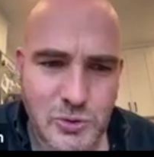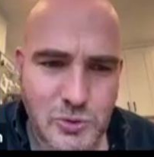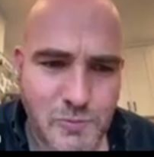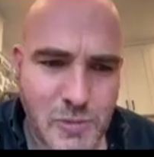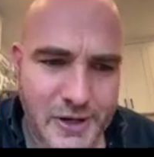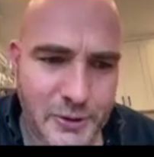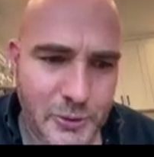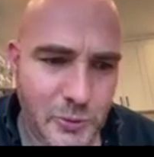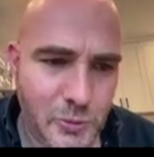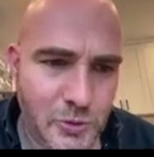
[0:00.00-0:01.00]
do
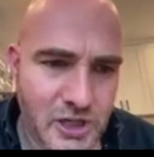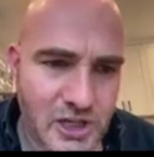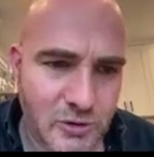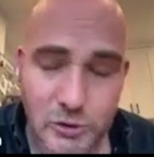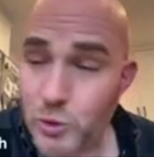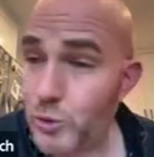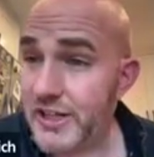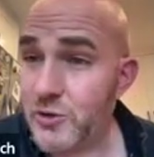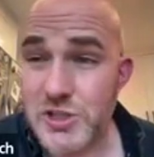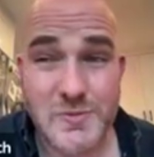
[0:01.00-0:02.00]
mono
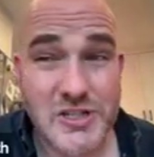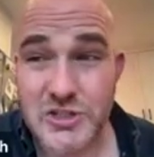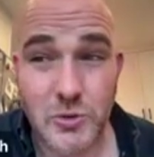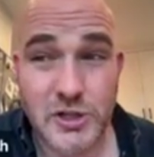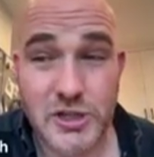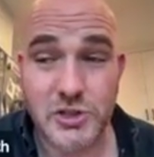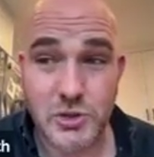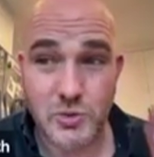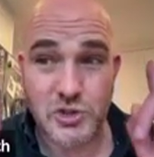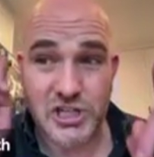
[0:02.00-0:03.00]
recording, which means you don't get
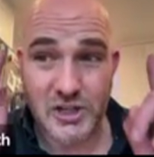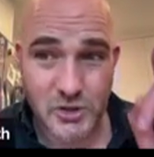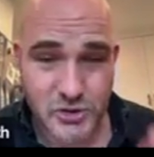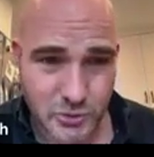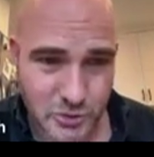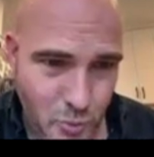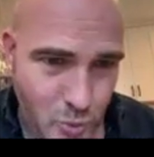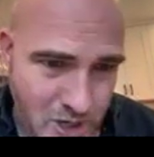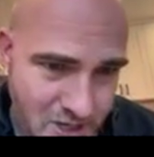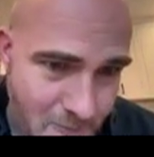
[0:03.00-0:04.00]
two channels, only
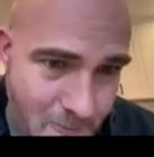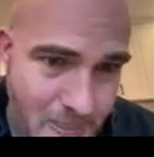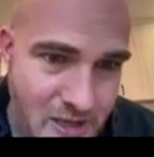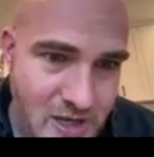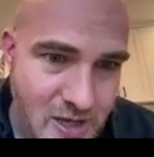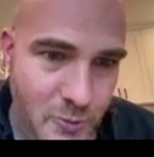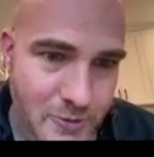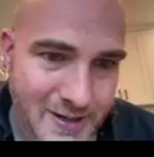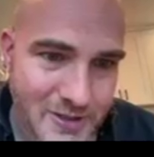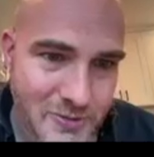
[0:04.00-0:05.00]
one. But
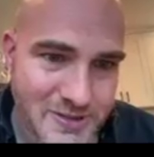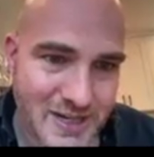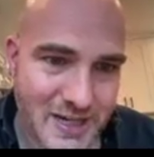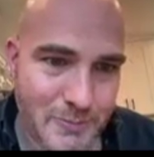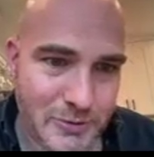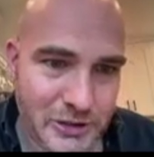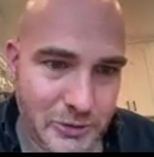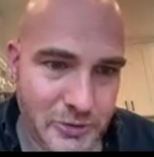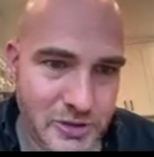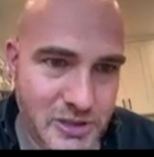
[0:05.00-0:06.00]
what I'm going to do is
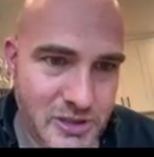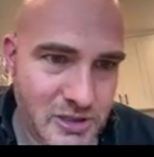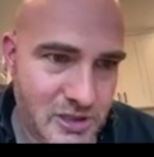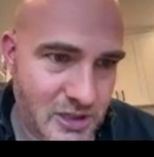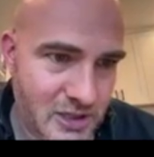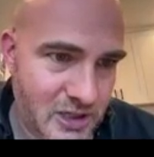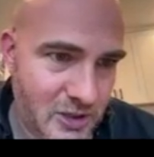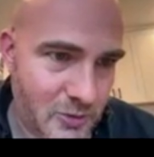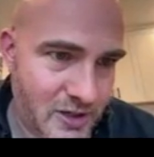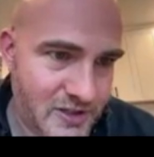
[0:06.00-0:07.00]
upload
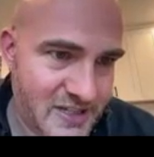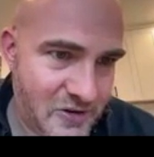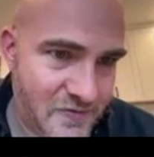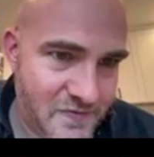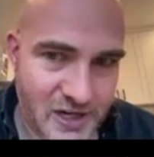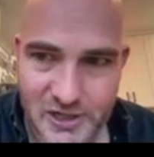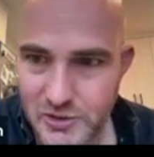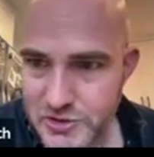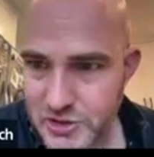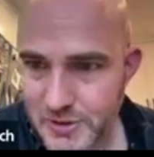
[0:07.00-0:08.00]
a sound
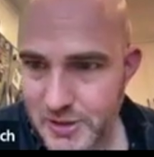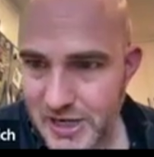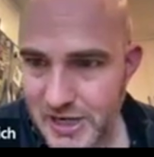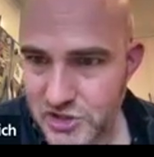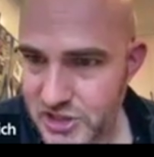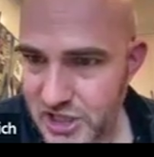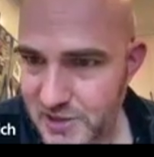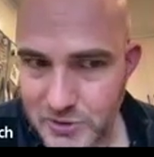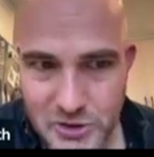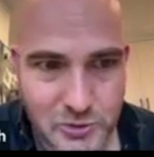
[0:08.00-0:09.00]
file. So I'm going to actually
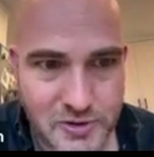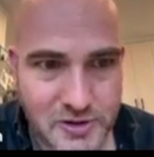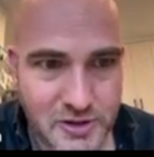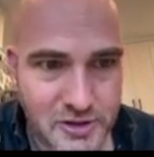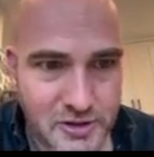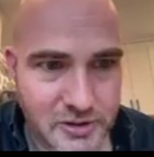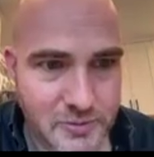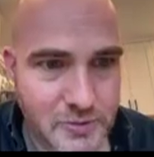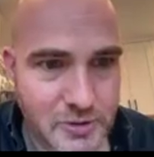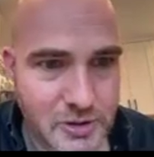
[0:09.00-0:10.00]
upload
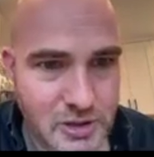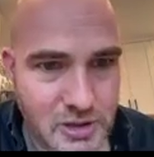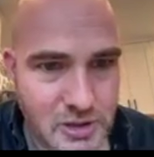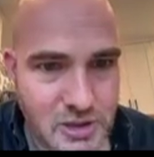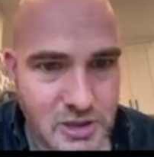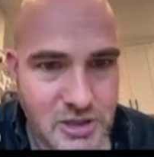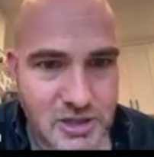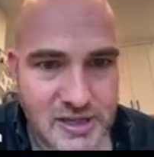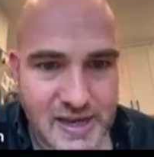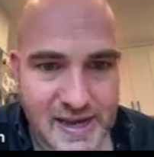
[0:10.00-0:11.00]
the
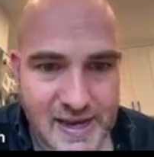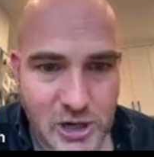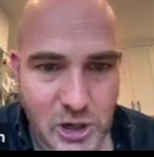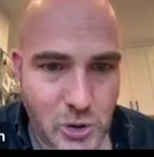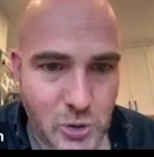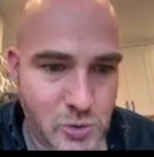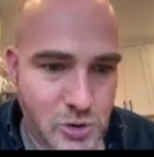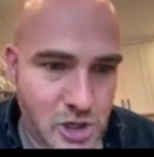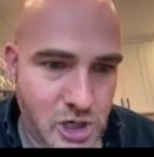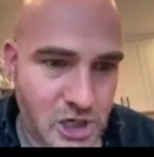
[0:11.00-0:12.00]

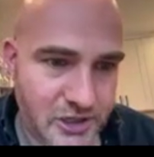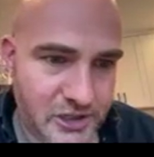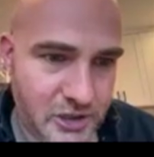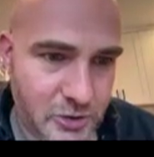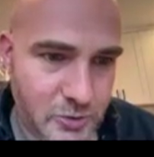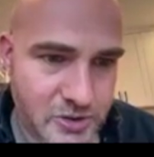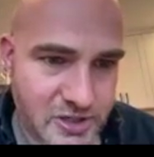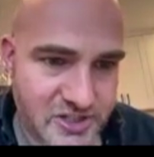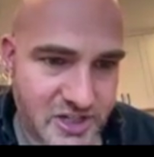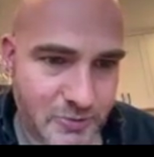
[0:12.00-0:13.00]
cow audio,
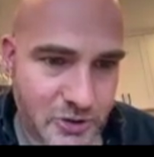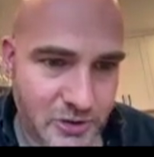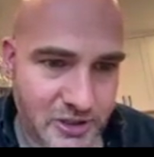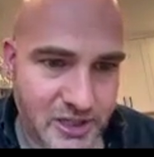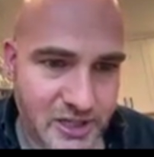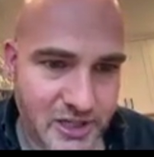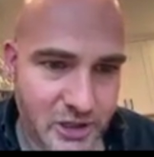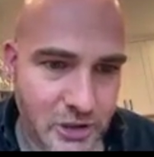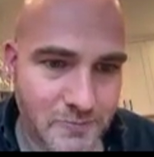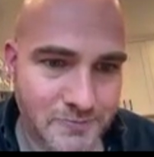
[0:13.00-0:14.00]
and it's uploading
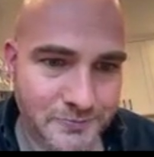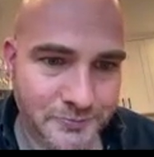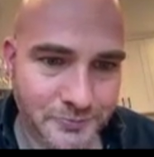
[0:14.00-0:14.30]
here.